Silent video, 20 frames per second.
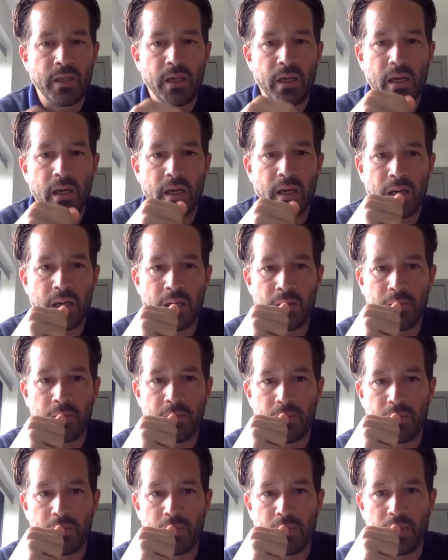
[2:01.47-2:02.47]

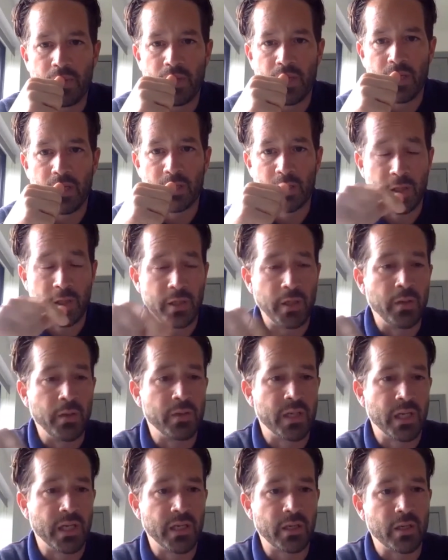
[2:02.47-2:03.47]
to
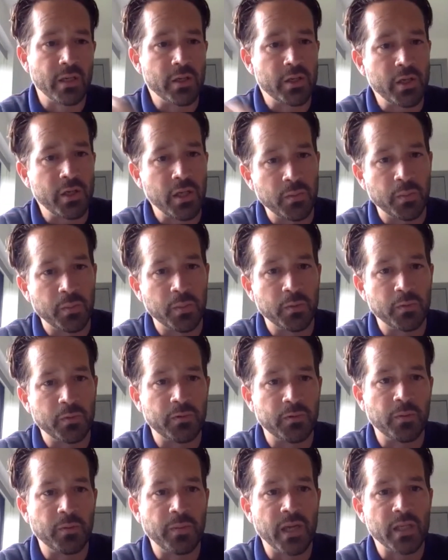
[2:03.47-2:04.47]
use in consumable
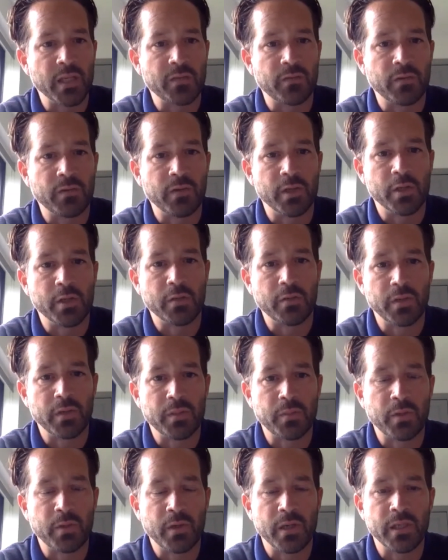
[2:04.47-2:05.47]
formats for insurance
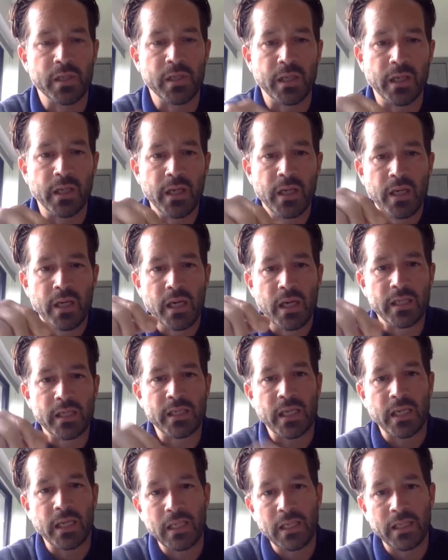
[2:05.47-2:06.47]
pricing. And
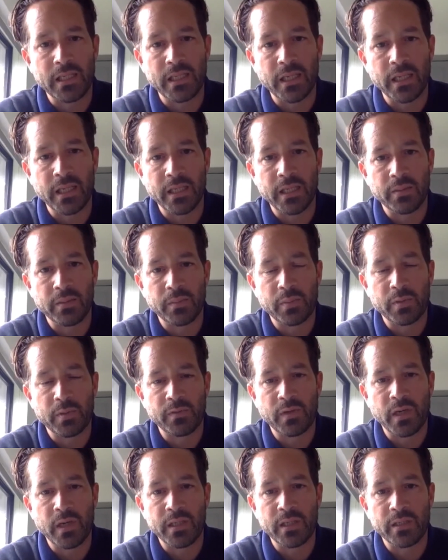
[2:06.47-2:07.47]
secondly, they
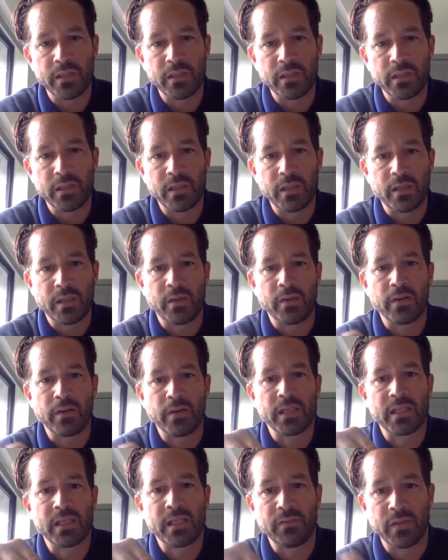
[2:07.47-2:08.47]
provided the
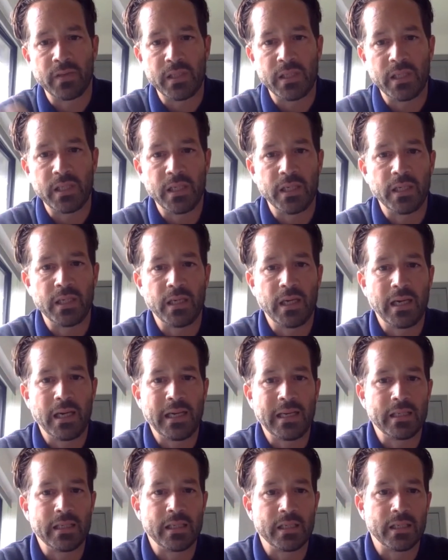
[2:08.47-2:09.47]
connectivity
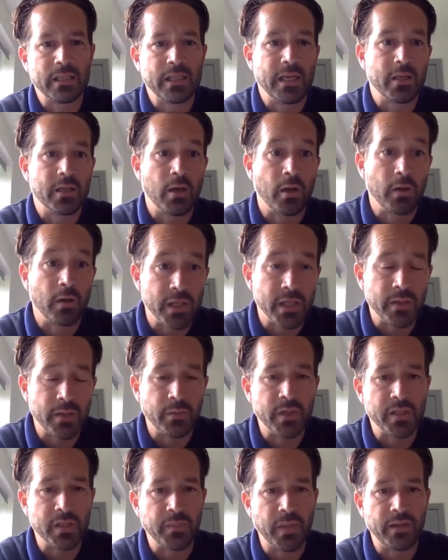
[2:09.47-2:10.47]
and technology,
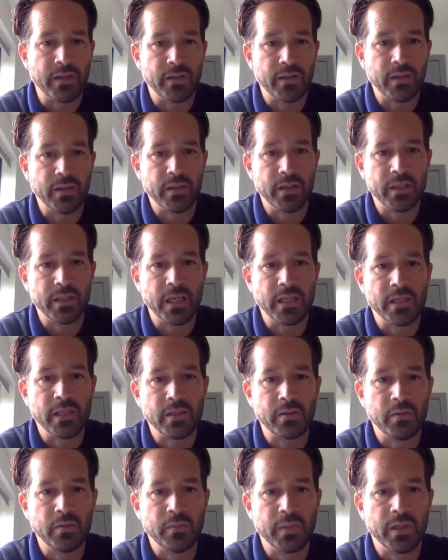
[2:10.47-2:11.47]
which meant that the data
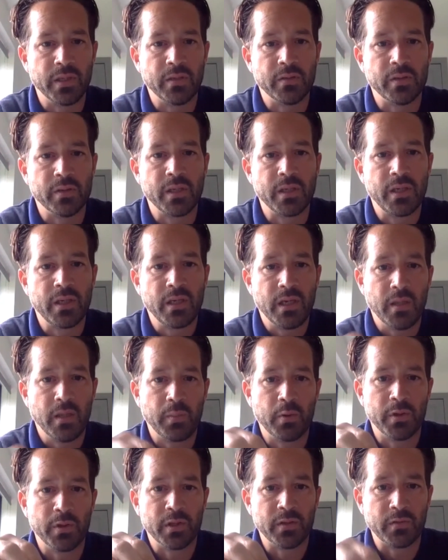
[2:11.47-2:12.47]
could be used at
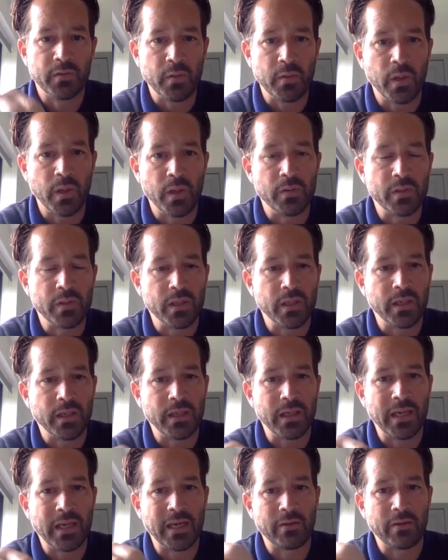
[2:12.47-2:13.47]
point of quote and
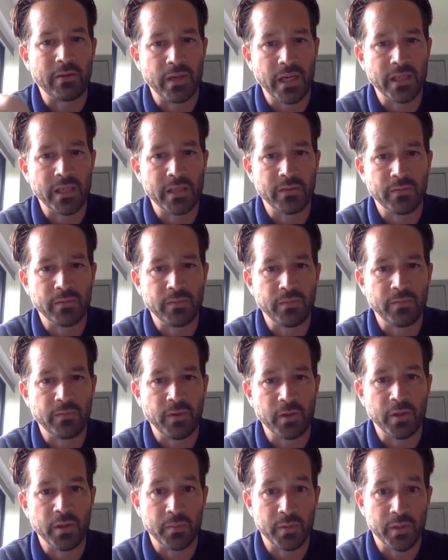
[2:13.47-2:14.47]
at aggregated
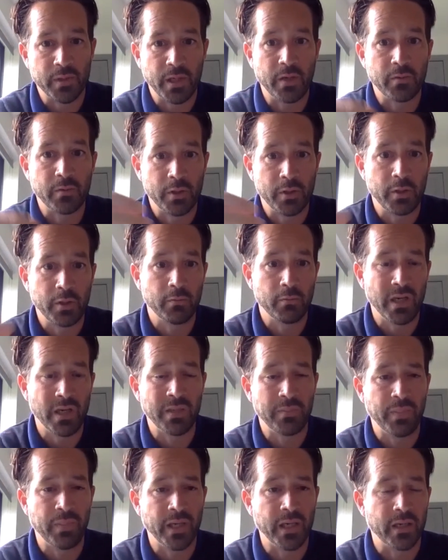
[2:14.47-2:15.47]
volume. So two really
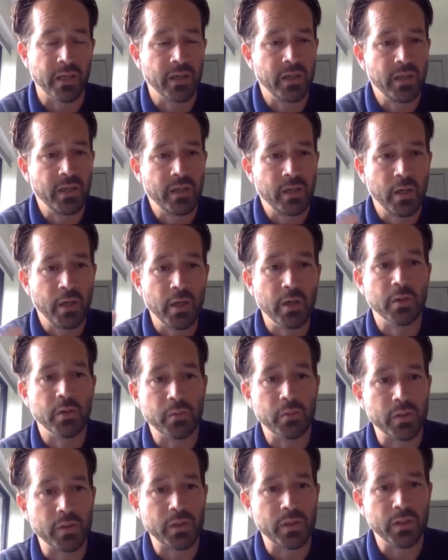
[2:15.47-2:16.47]
big
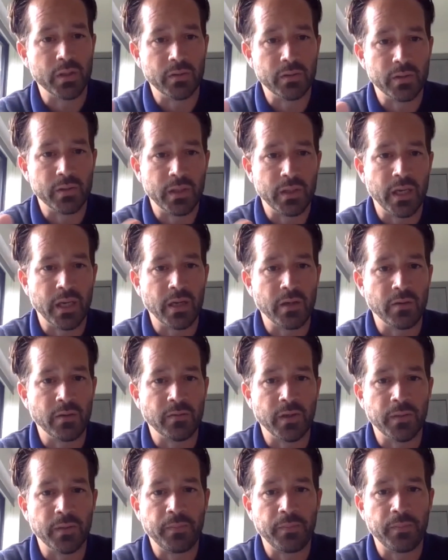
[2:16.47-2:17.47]
hurdles to get over.